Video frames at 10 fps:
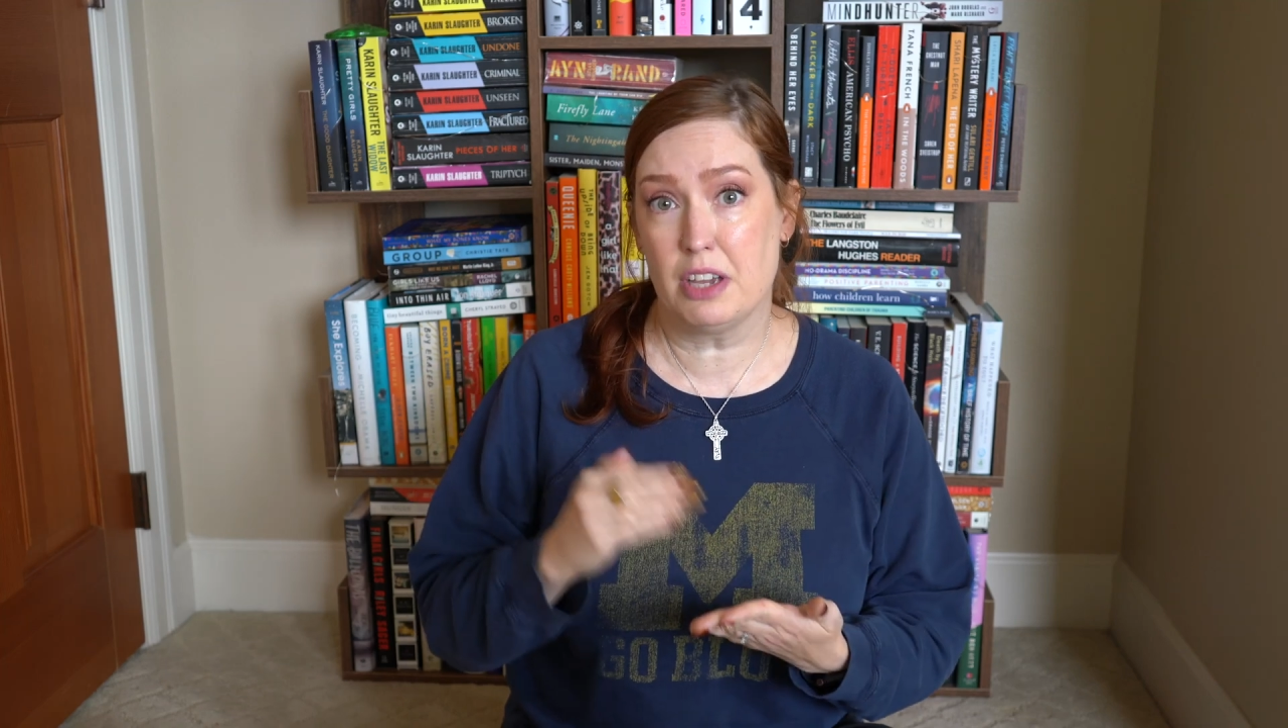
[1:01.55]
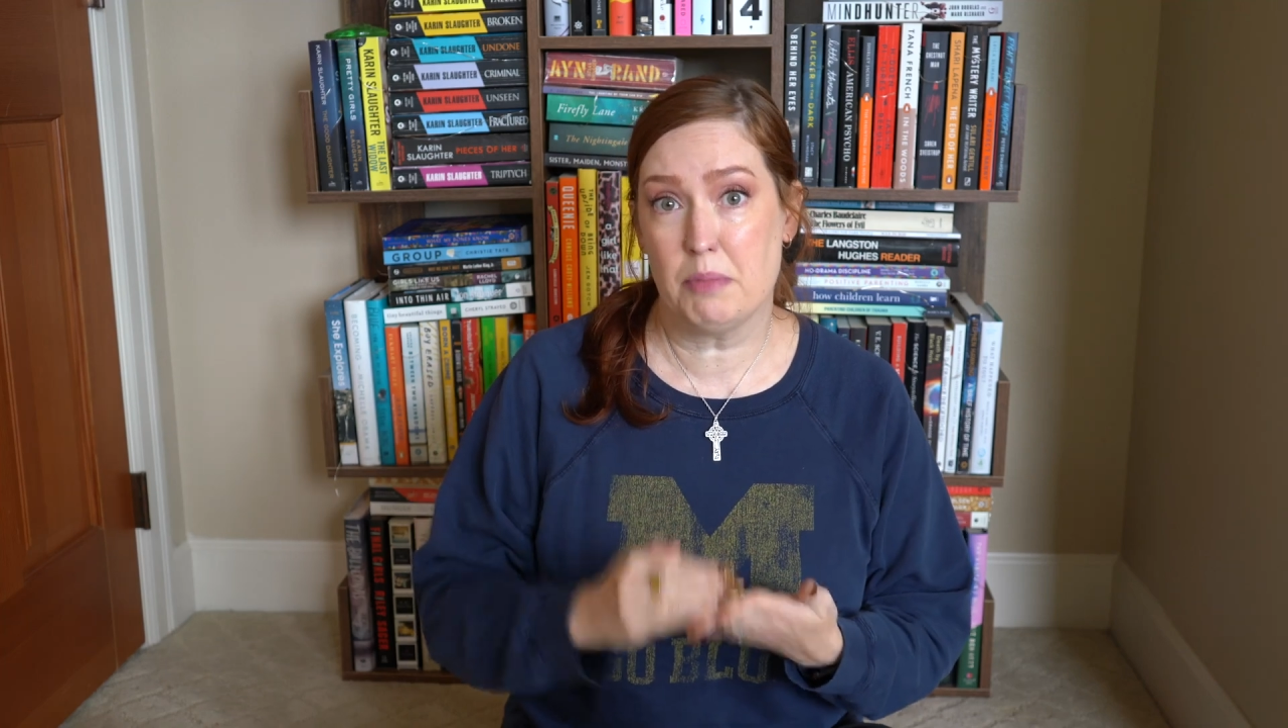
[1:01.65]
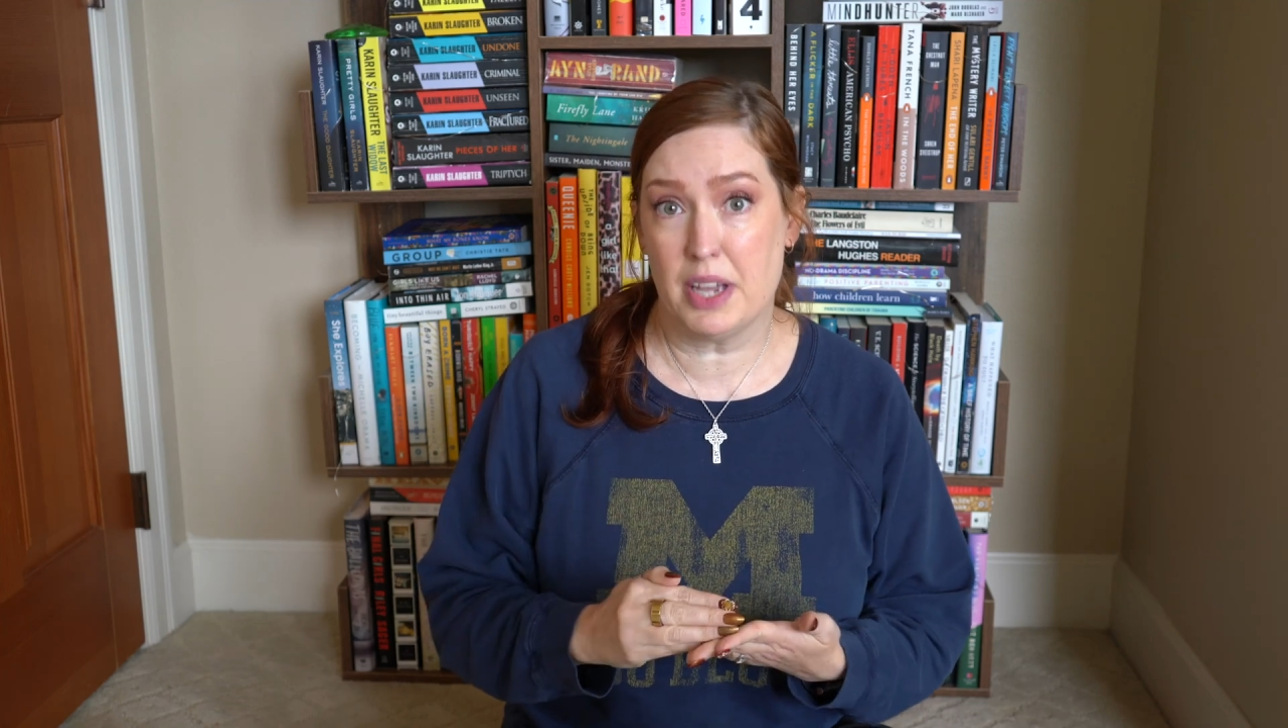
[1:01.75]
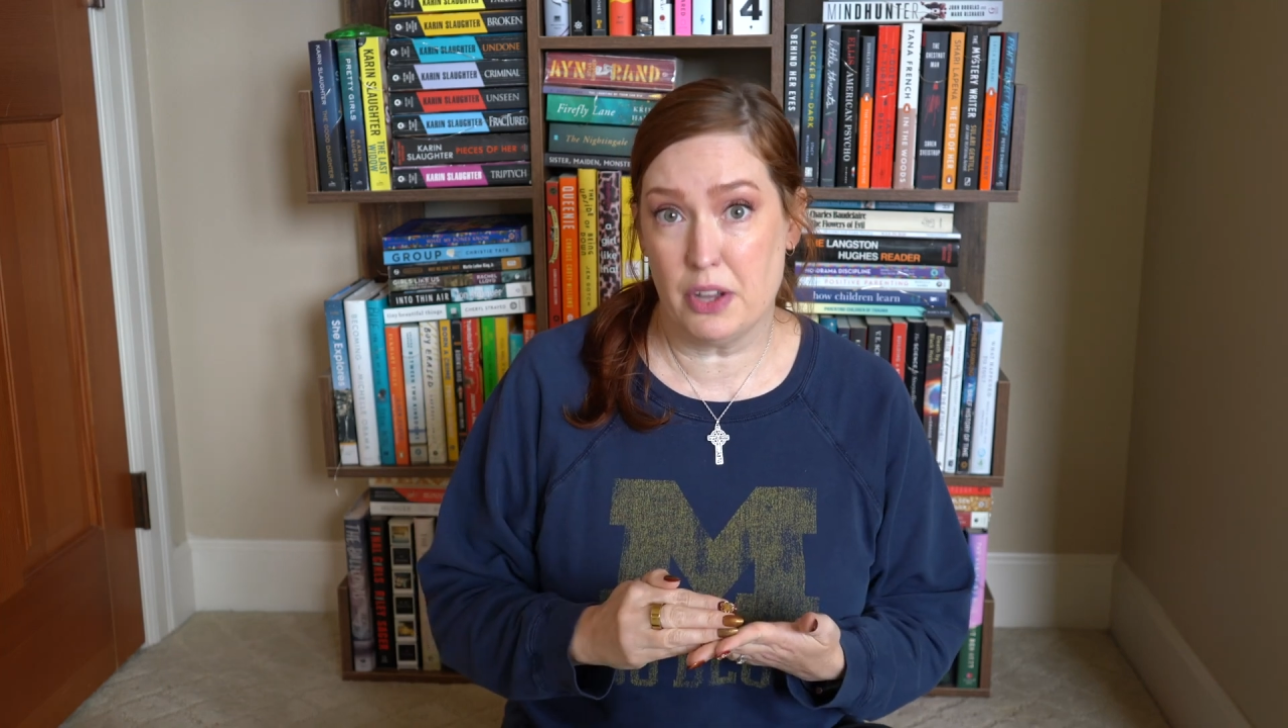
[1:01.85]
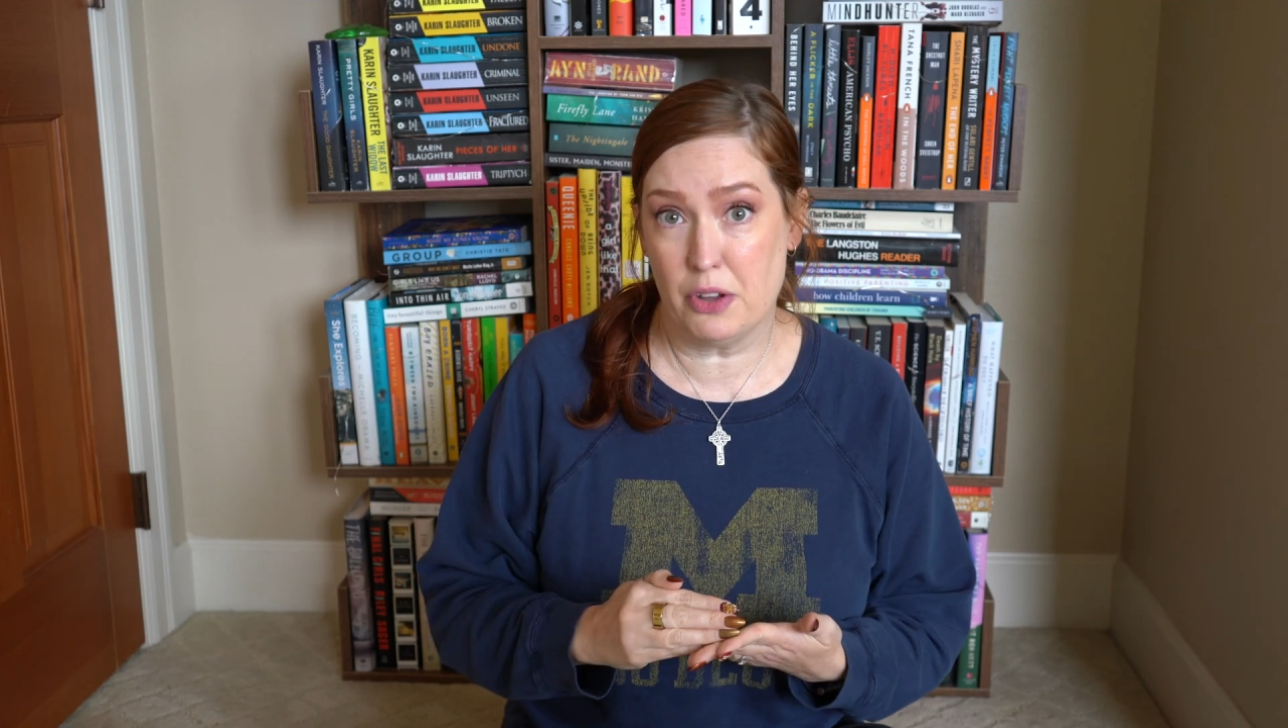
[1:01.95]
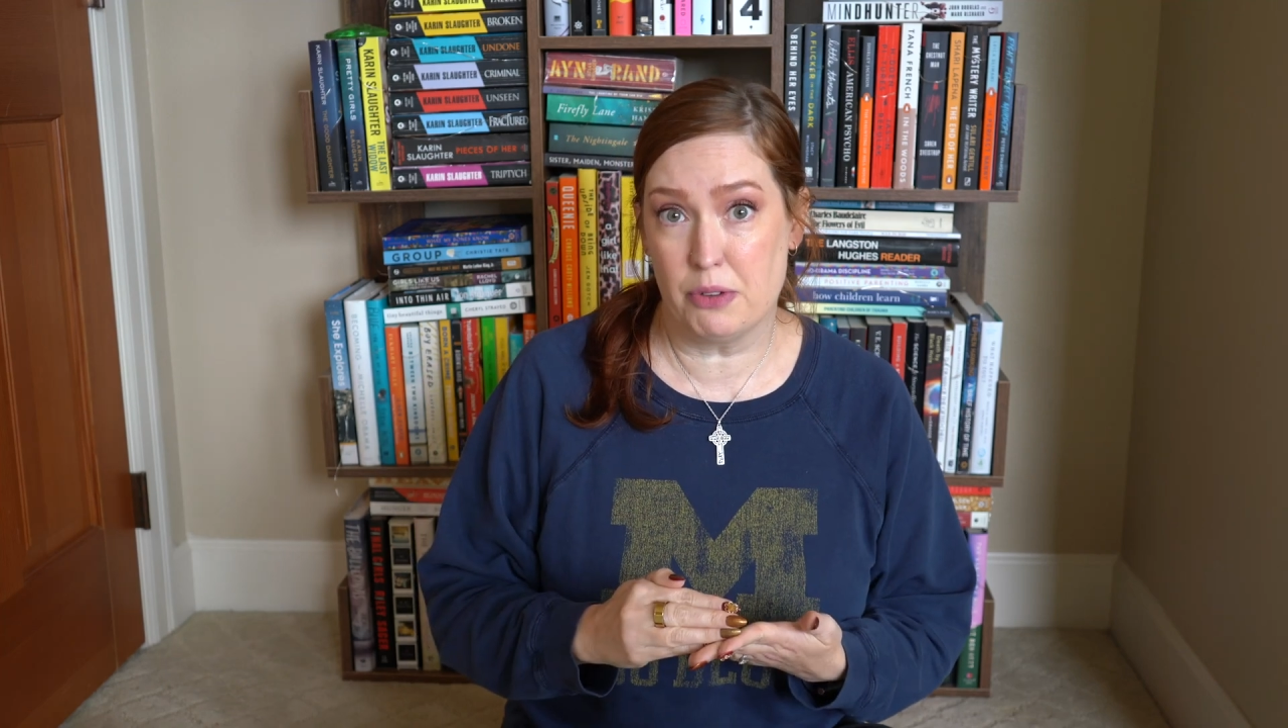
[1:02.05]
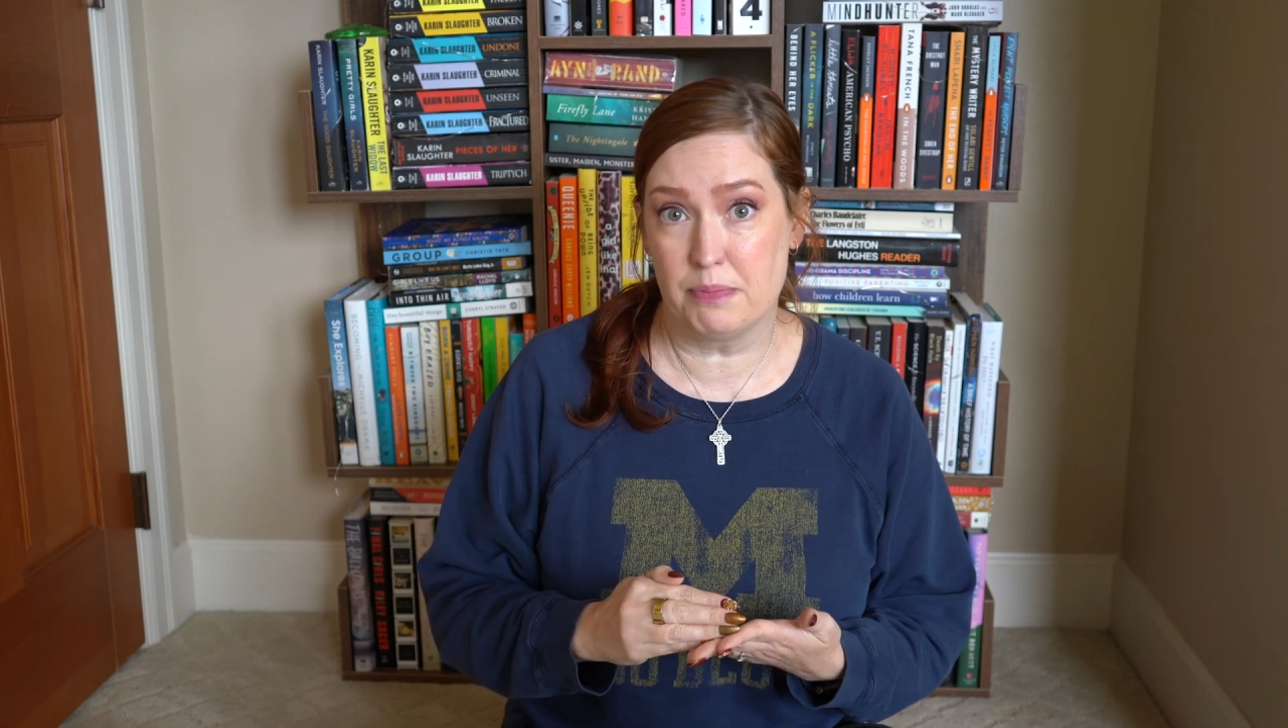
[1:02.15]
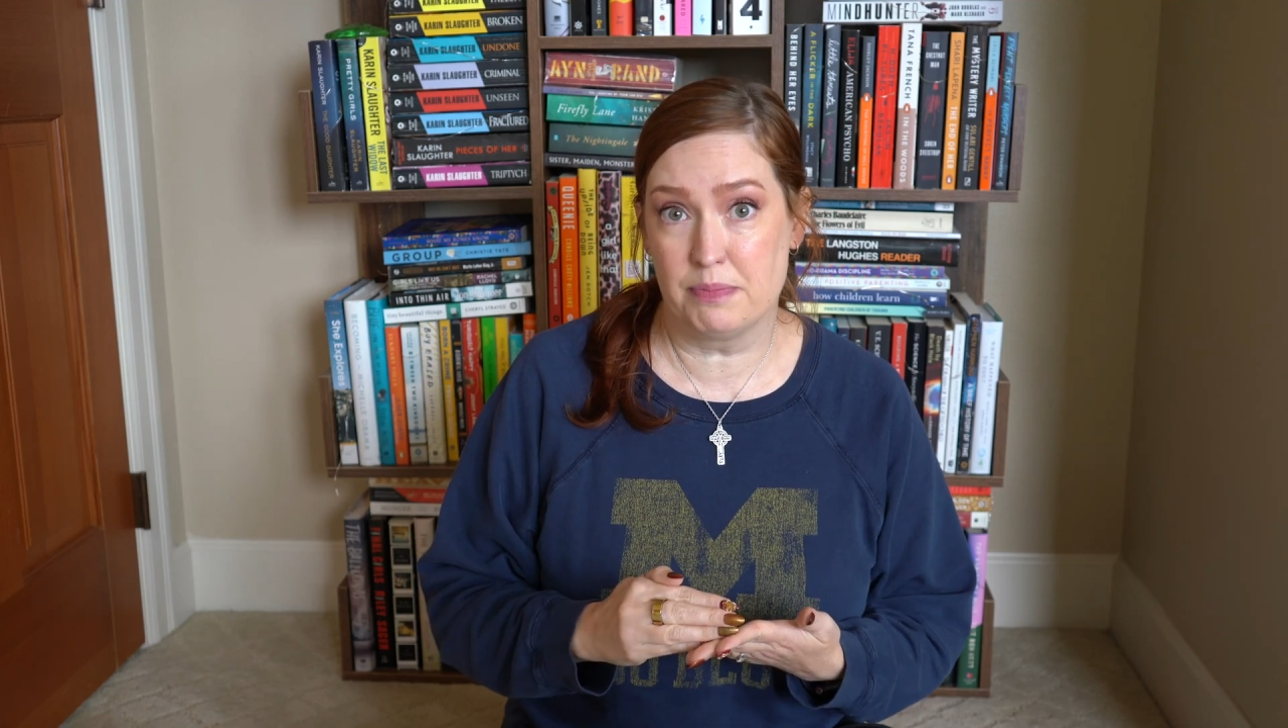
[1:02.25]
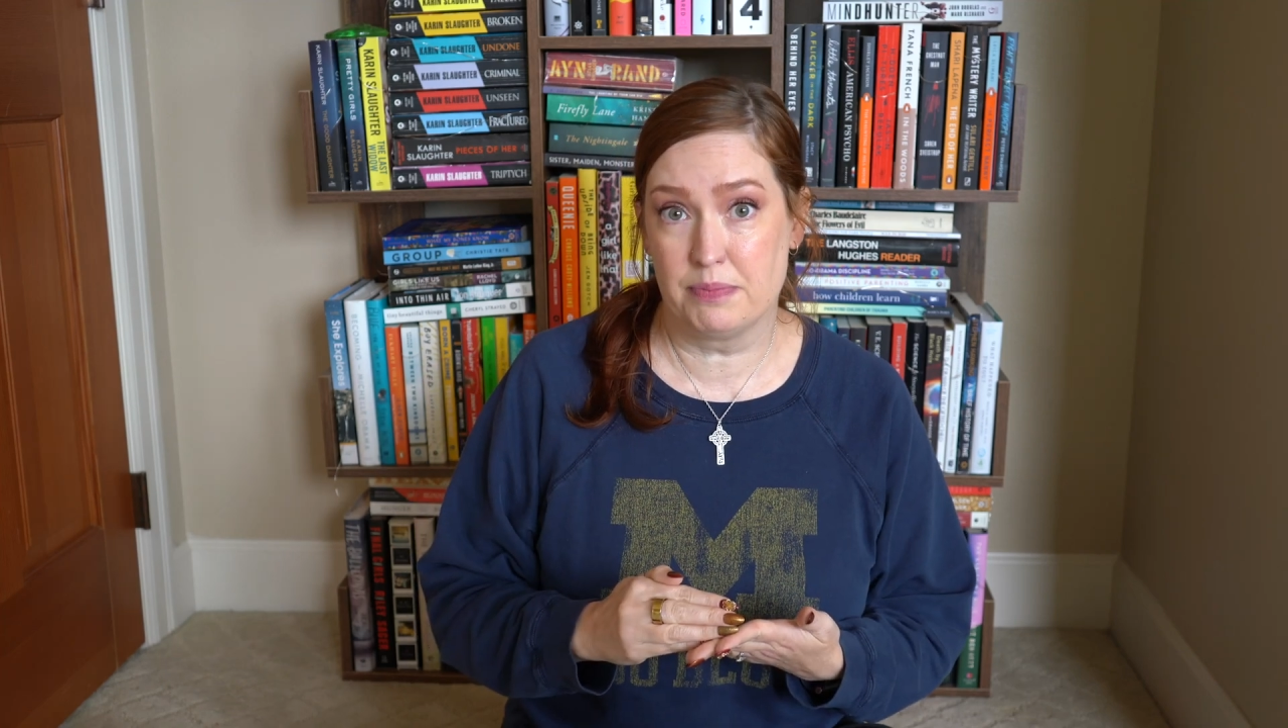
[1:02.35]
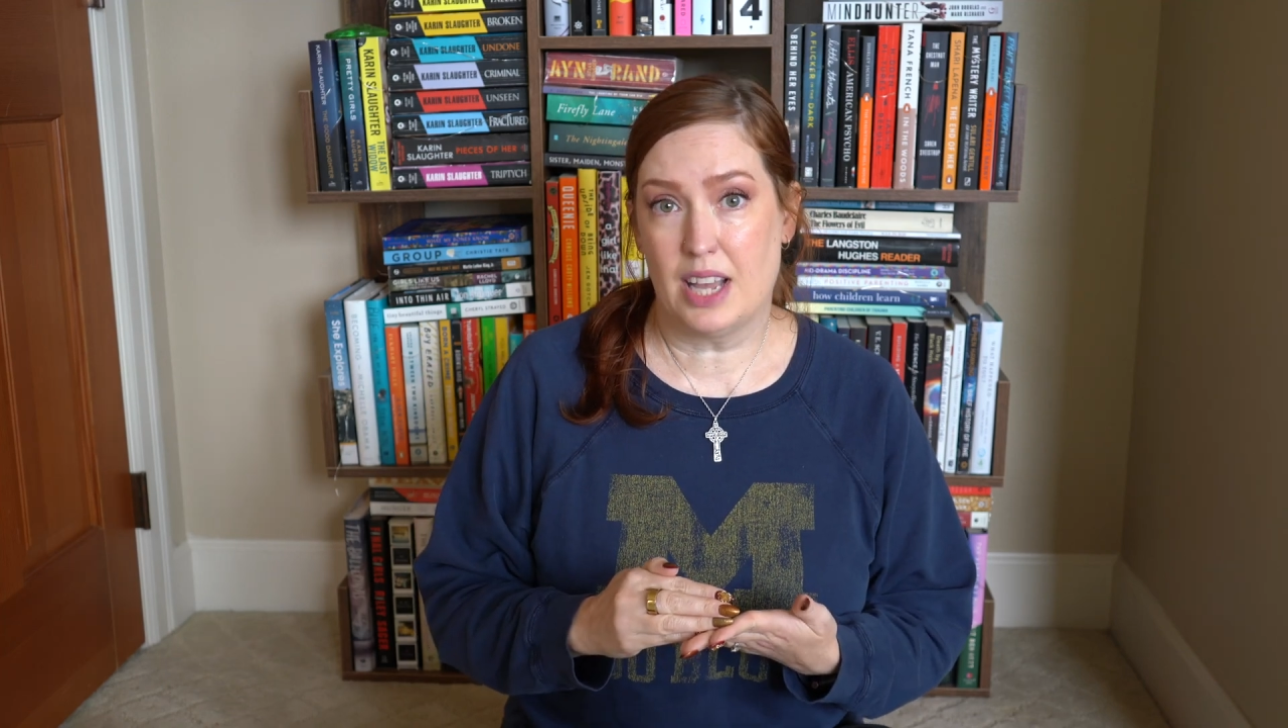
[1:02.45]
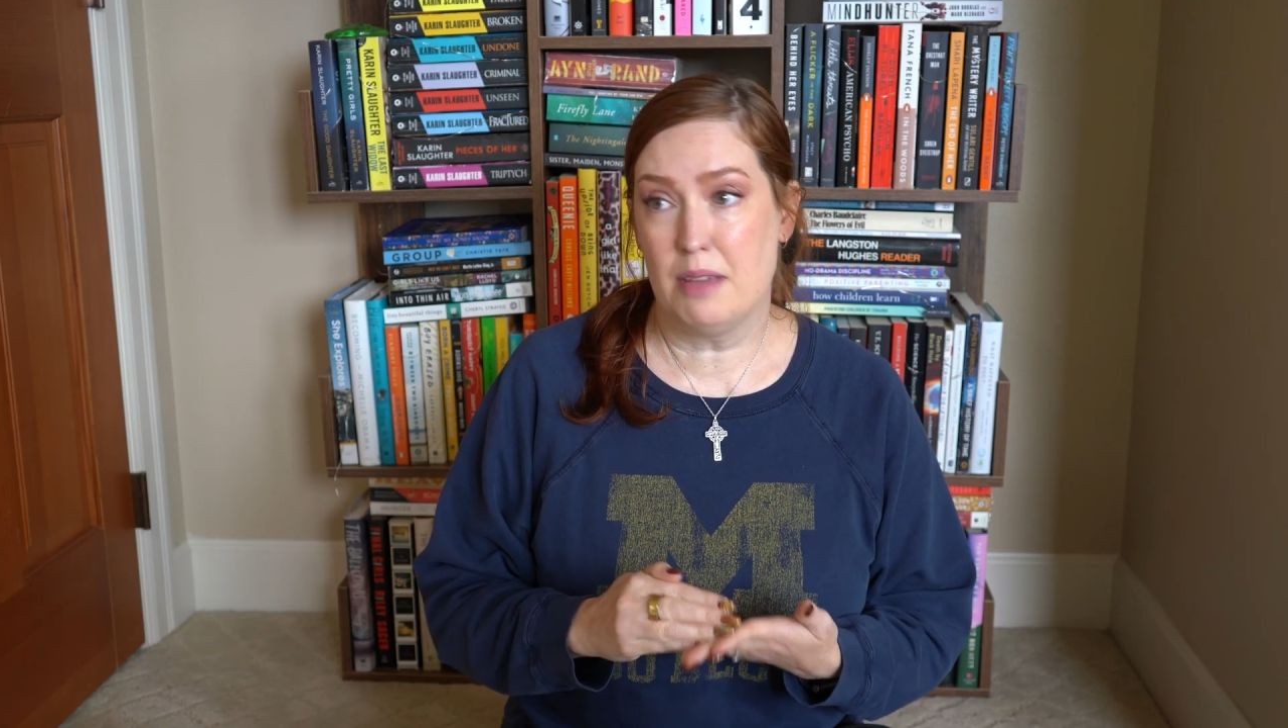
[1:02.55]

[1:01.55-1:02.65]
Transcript: in my home. I